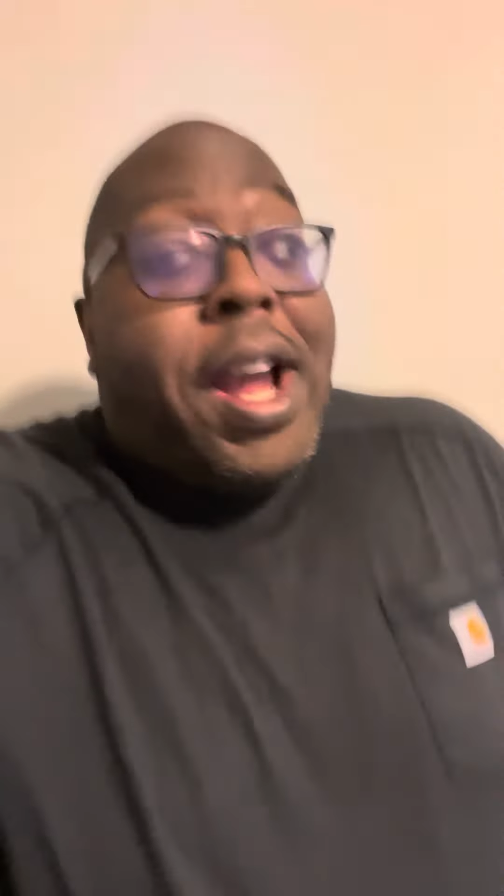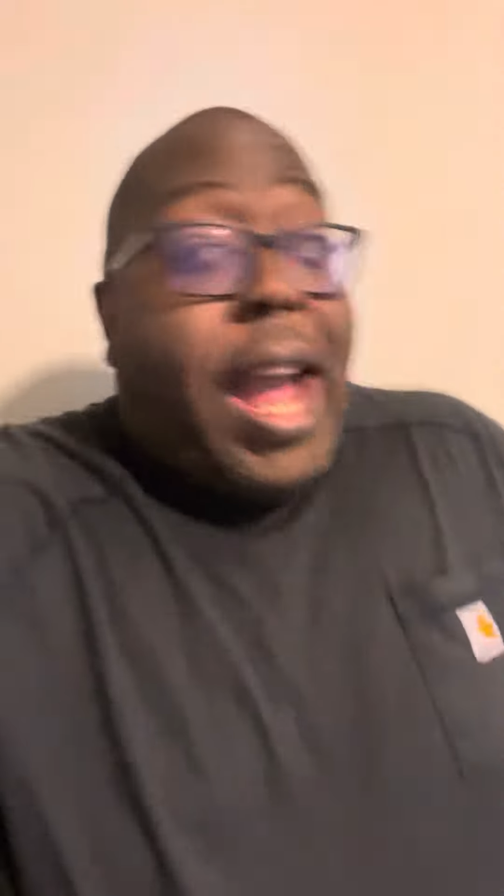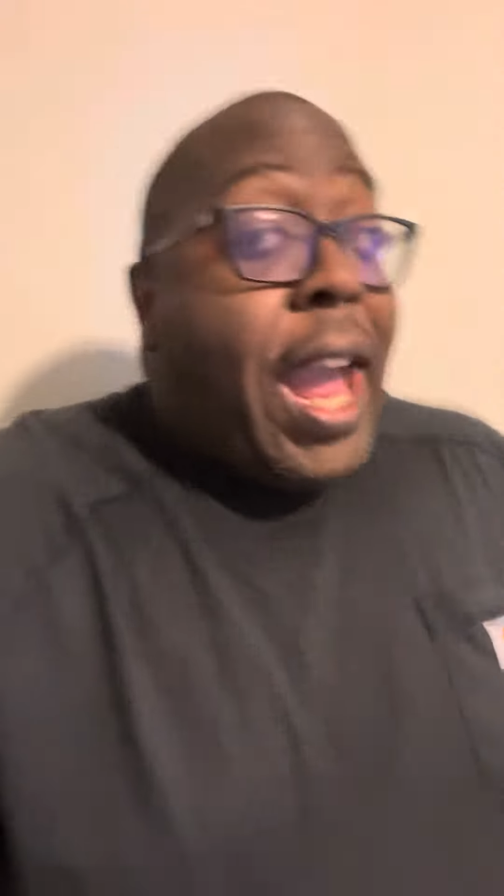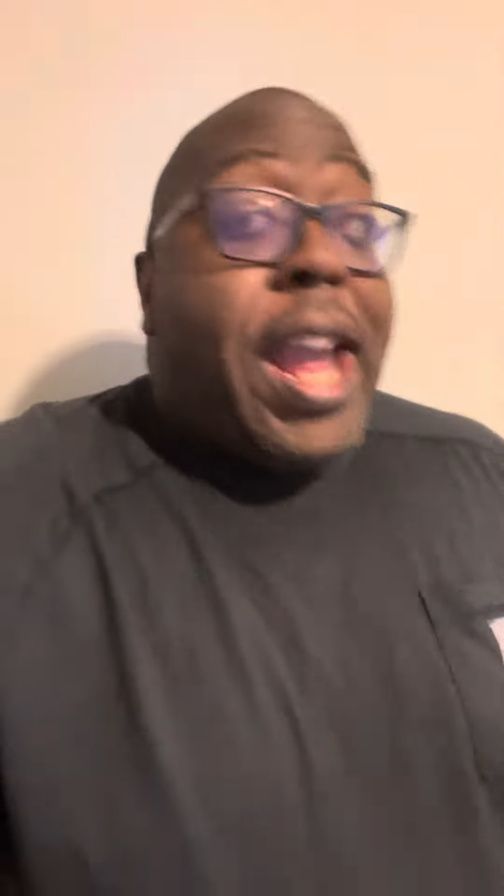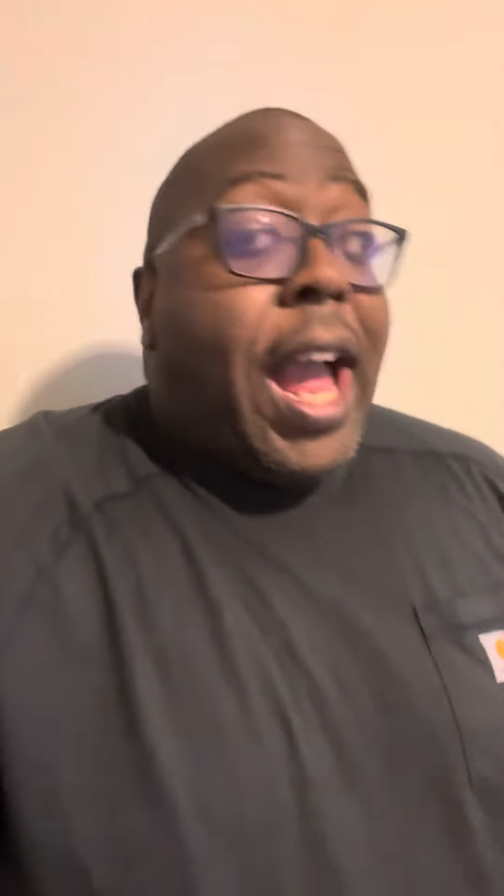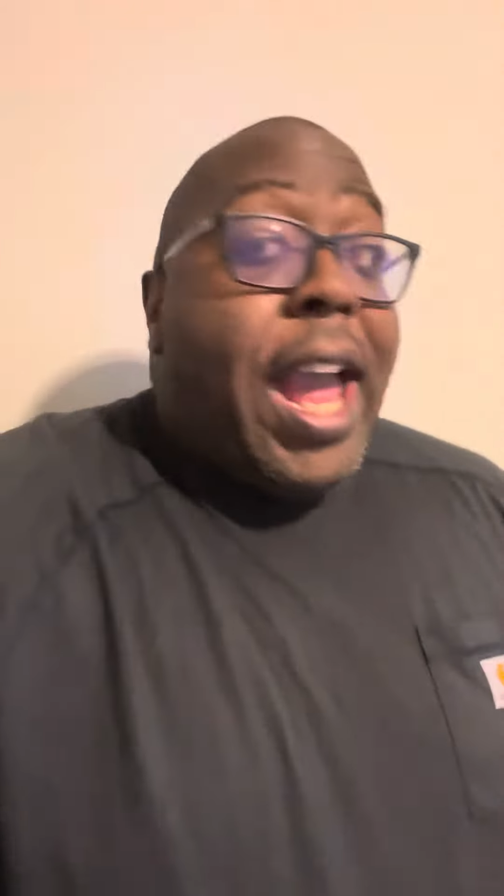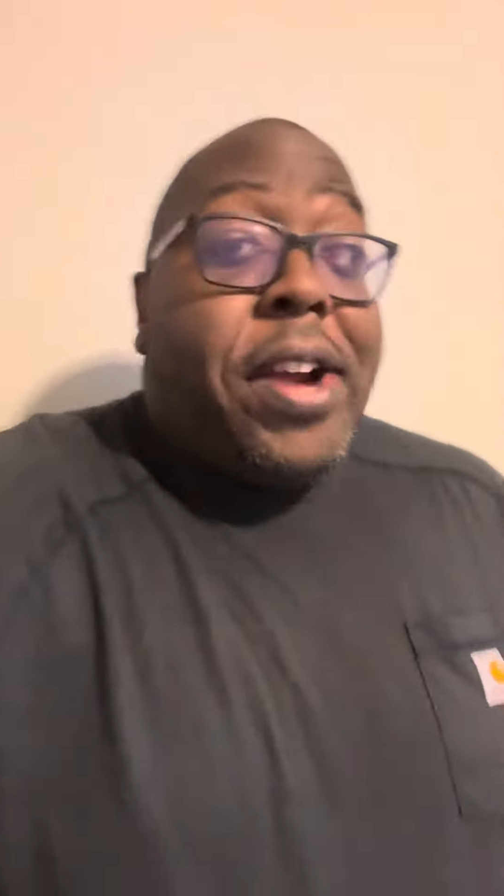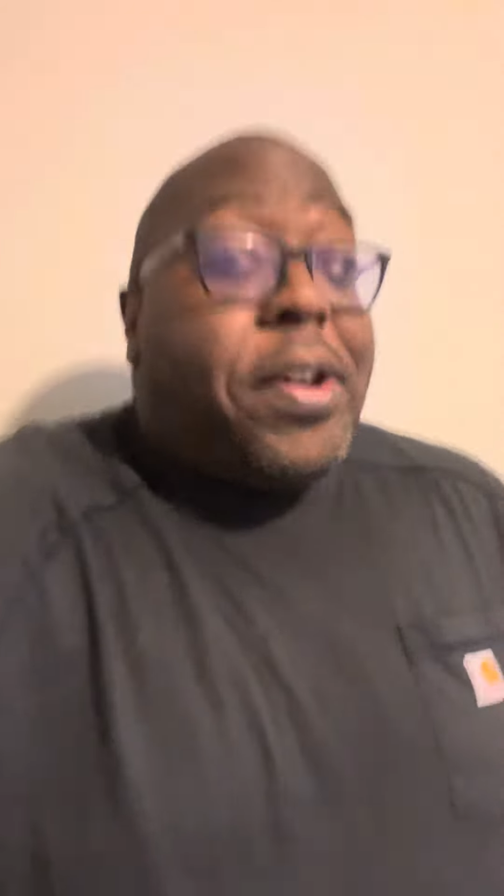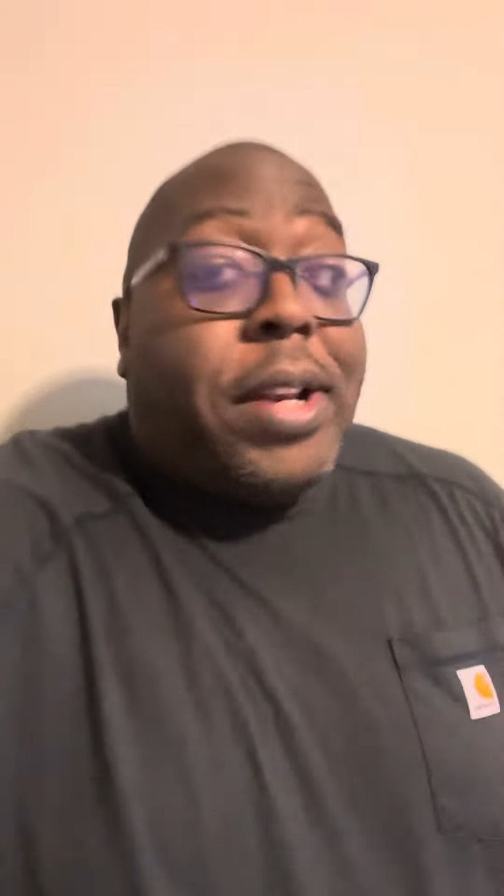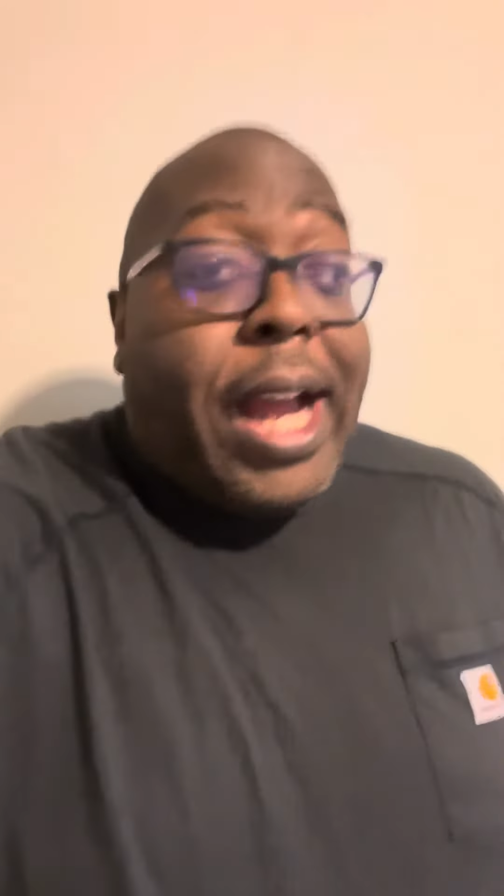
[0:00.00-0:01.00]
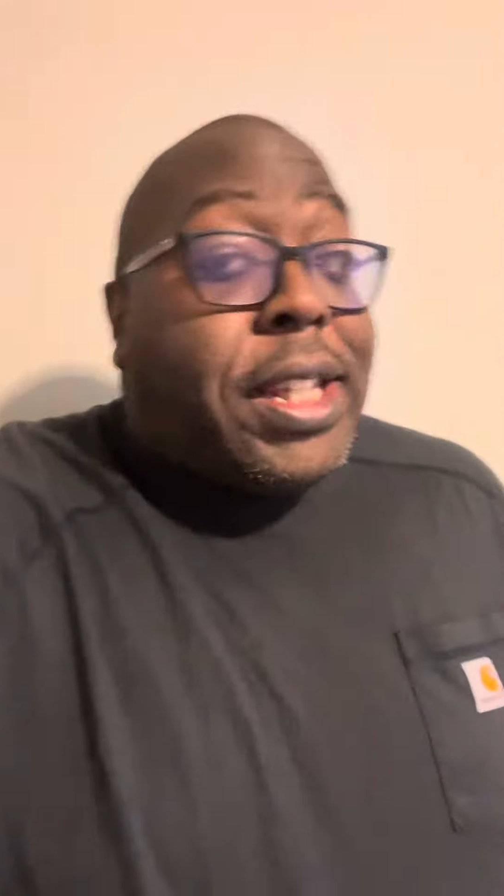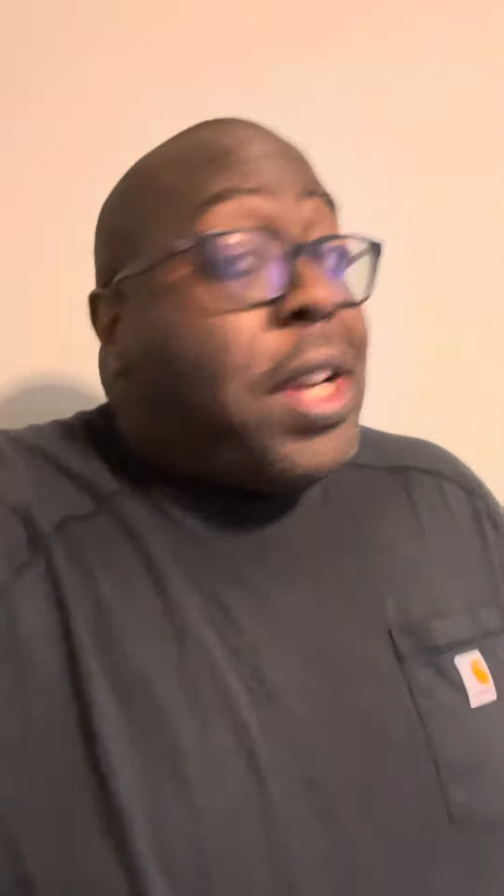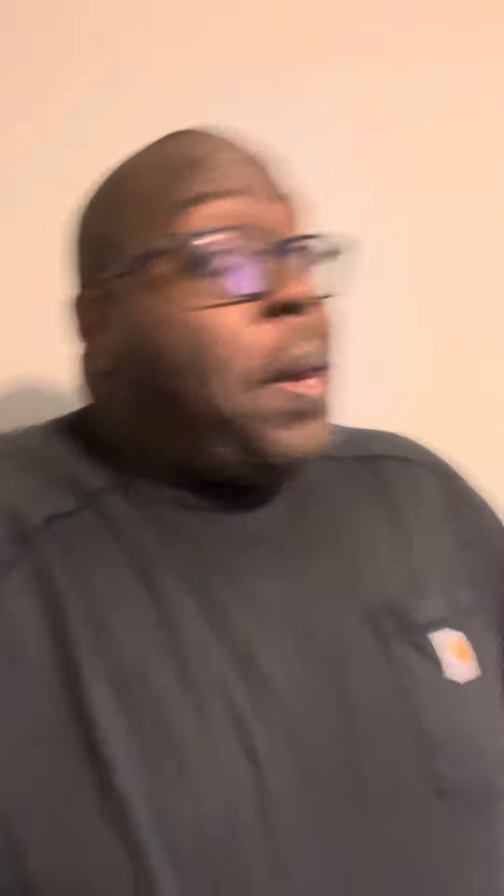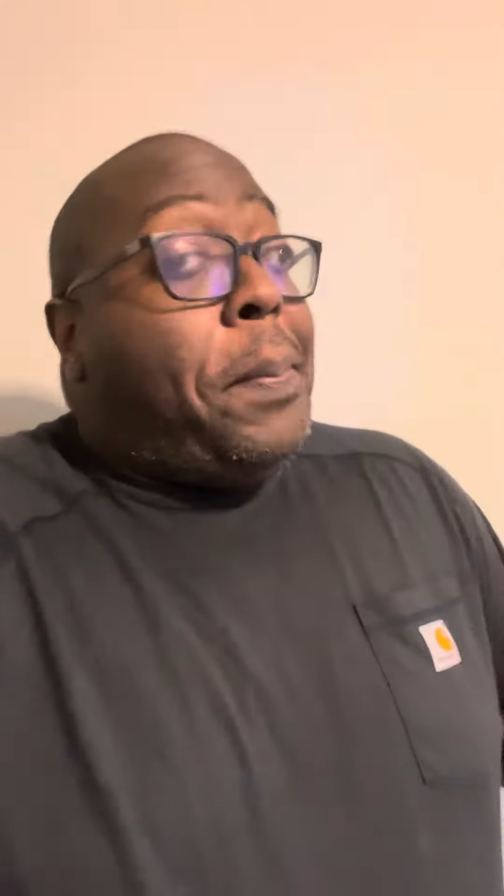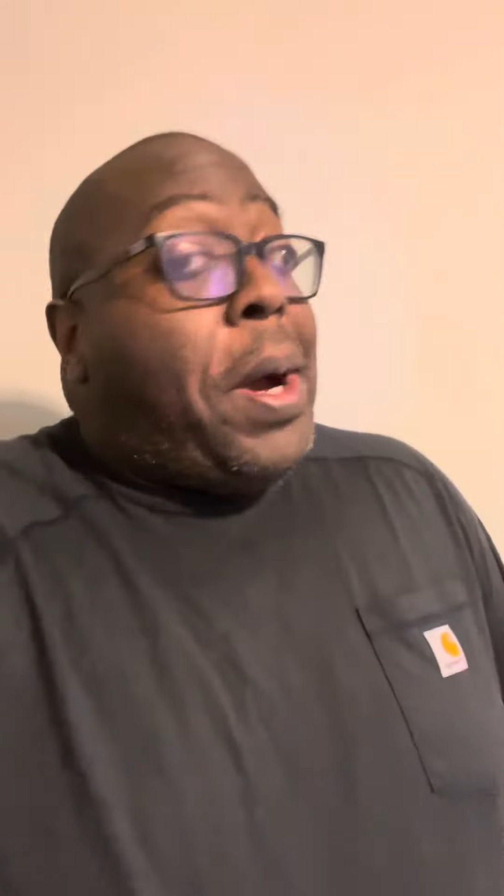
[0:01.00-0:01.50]
Hey, I ain't gonna lie to
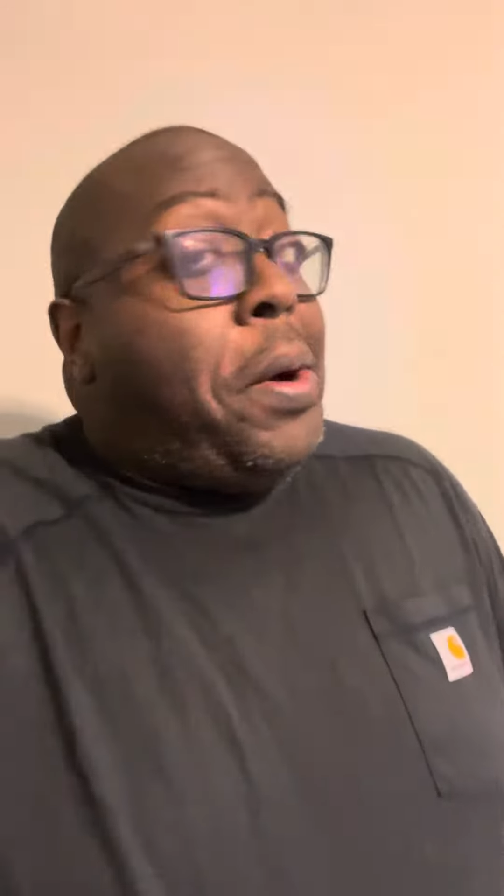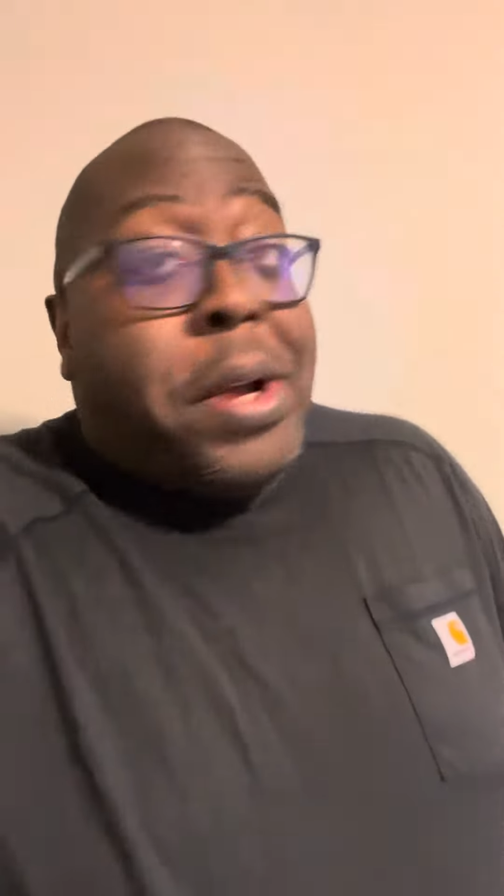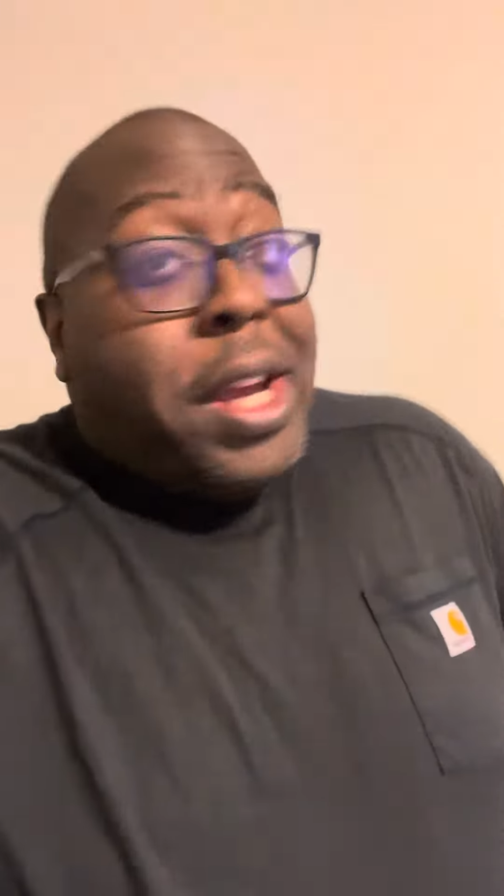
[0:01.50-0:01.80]
you, Bo.